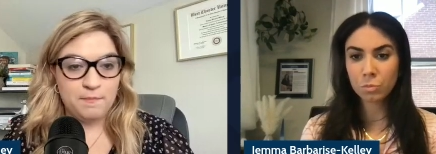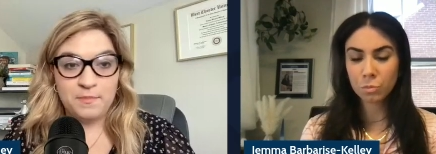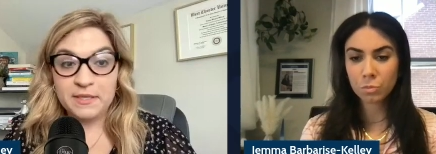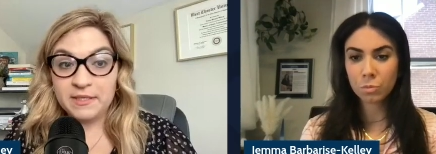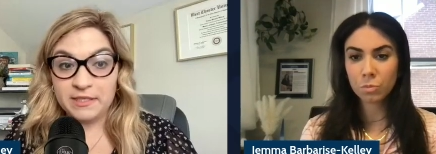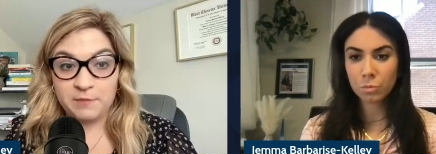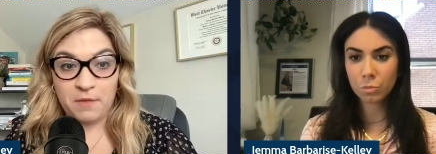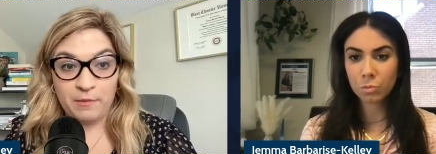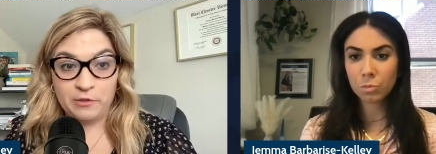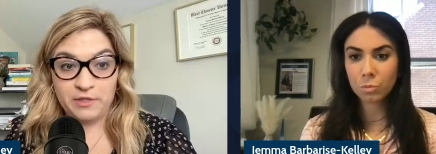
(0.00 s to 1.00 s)
Speaker 1: business
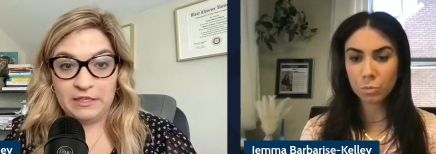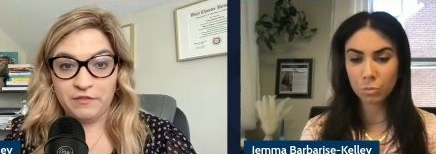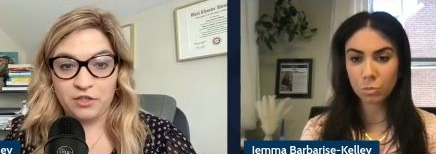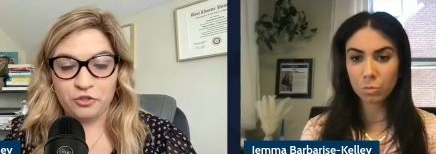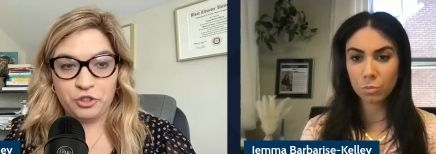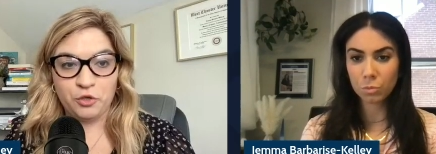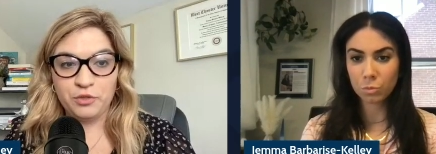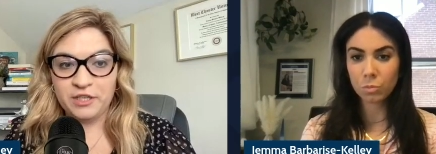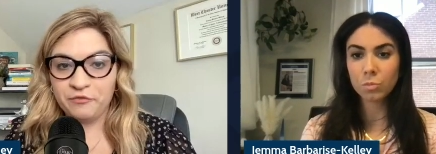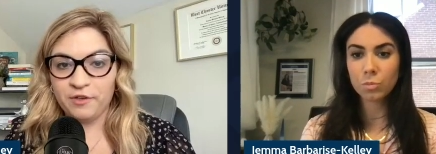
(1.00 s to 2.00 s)
memos even are so
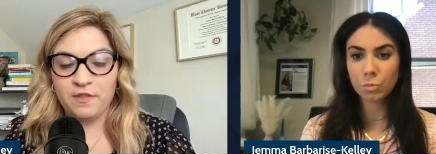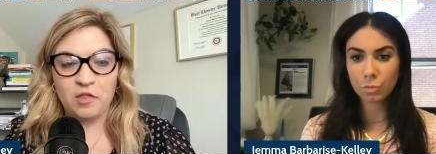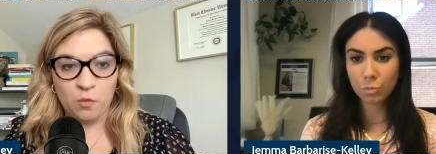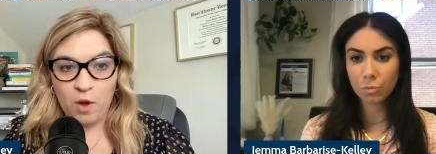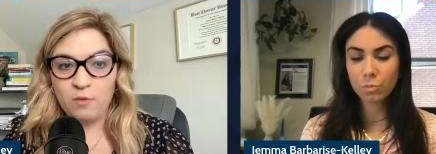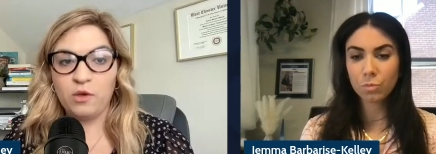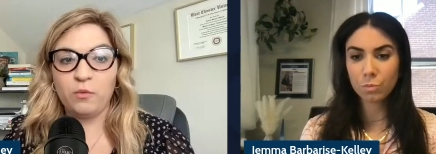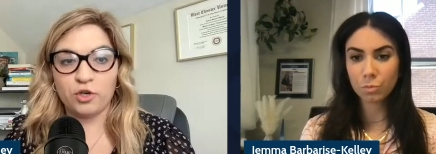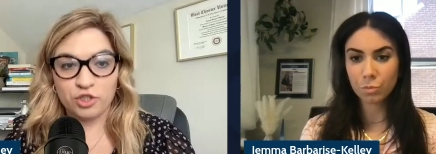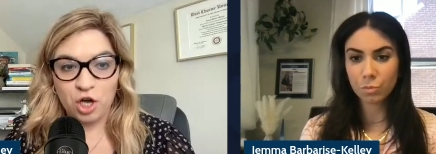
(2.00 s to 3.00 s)
different than the way we
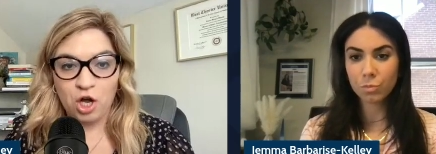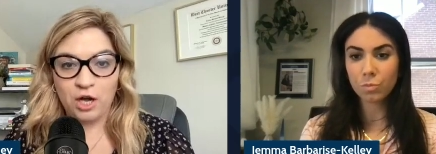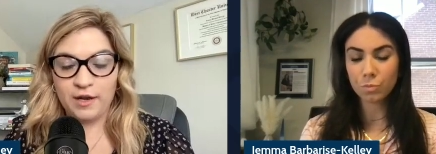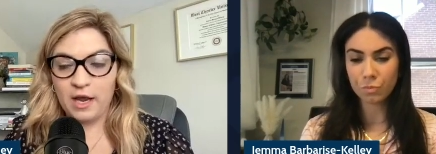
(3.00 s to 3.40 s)
were taught.